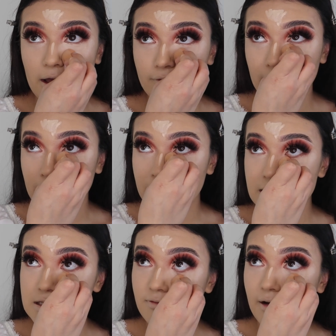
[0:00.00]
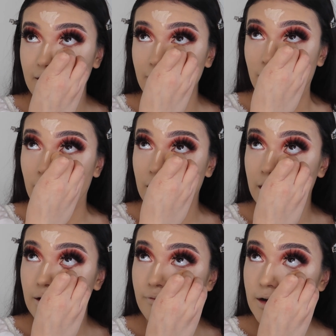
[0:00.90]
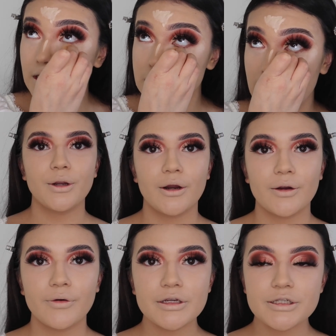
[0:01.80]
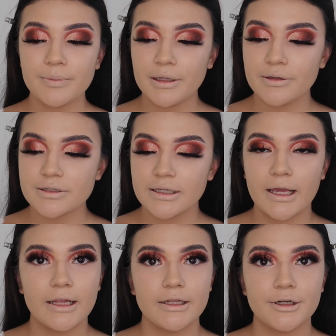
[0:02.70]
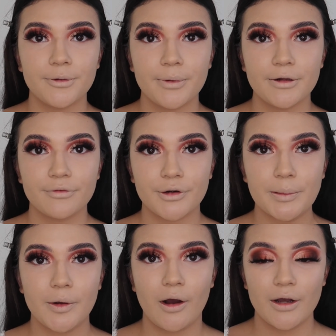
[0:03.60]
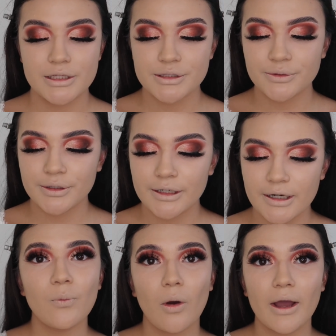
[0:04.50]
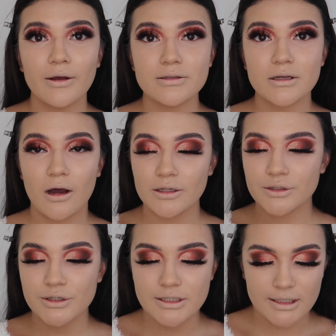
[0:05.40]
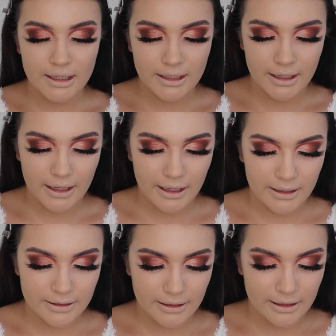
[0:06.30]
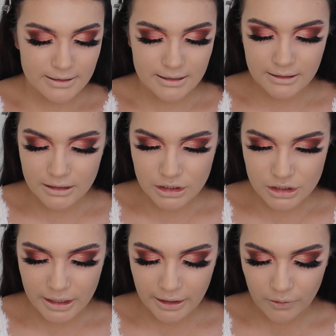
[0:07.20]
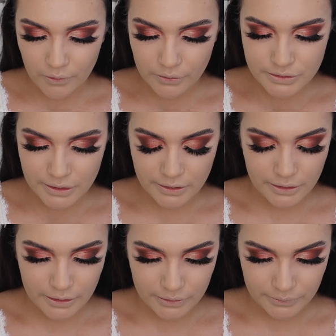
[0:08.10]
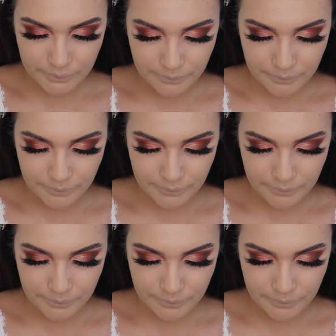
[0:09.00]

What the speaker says: I feel like it's very full coverage. We are going to be using a little bit of cream contour, Wild contour stick, and it's in the shade Oaks on You.